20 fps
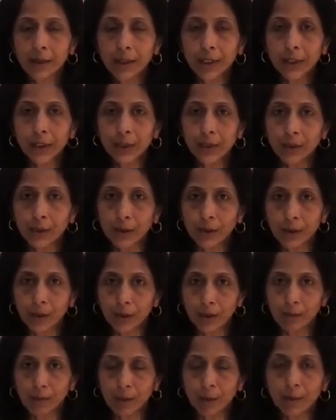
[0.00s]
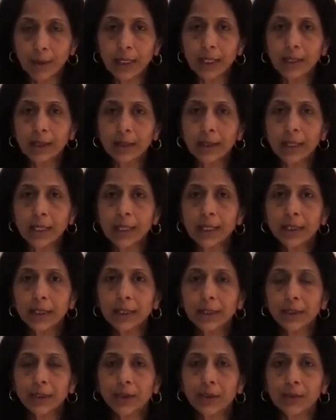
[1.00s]
restore mobility,
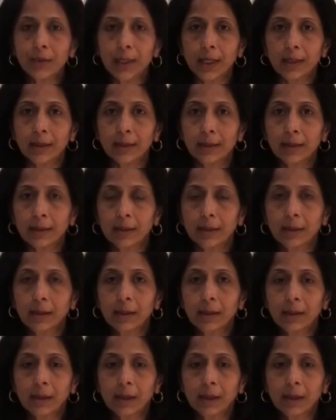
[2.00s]
strength